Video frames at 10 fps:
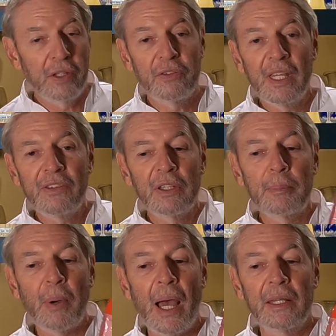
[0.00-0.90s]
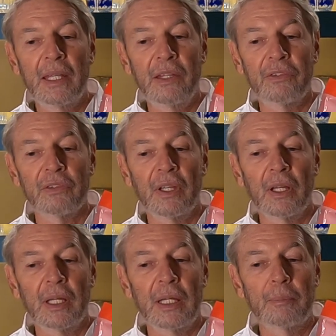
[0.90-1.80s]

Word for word: it's easy to buy these uh,